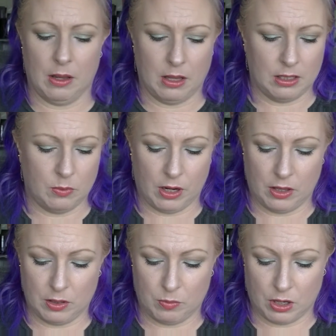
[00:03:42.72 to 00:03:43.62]
It's one of
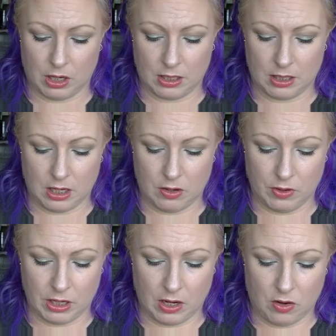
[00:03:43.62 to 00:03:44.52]
those products that you're
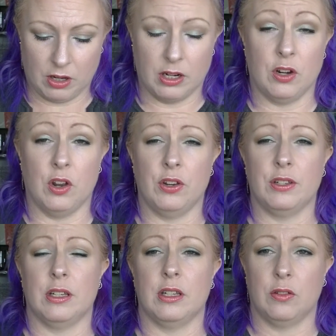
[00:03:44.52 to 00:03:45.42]
really not going to
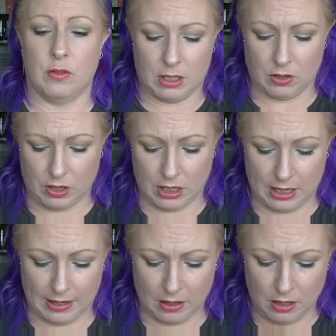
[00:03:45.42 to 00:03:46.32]
notice until there's only
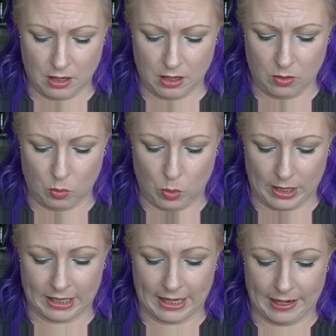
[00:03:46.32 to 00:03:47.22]
like
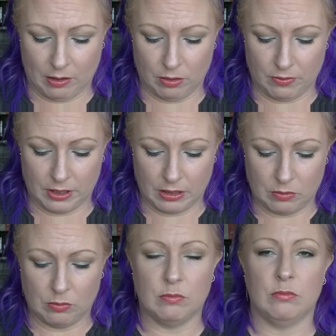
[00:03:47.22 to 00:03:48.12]
one layer of
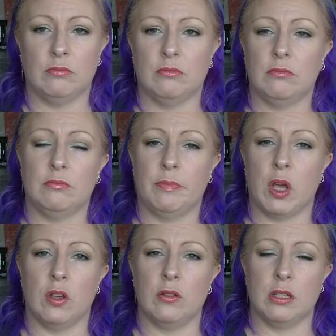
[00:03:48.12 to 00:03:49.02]
little
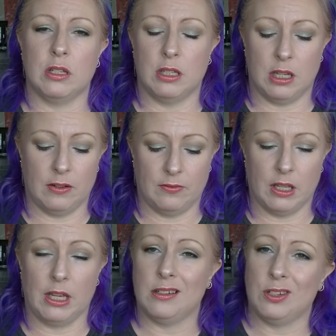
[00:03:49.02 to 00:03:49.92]
pearls instead of
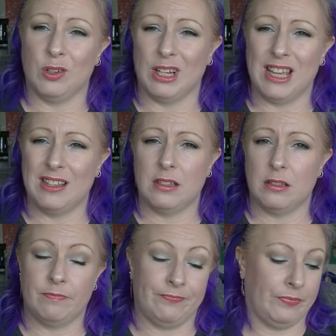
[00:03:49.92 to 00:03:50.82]
like two
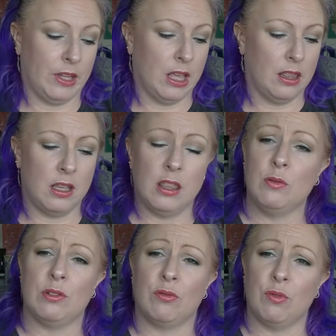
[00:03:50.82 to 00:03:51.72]
layers. I think there
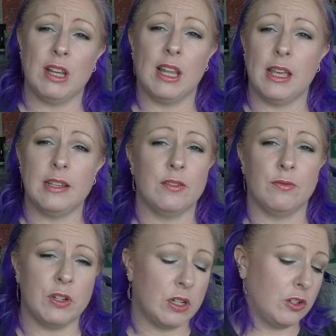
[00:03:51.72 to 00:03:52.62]
was three layers
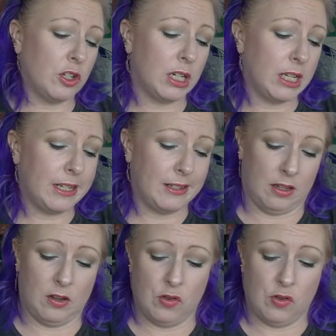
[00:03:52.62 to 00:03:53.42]
originally, so.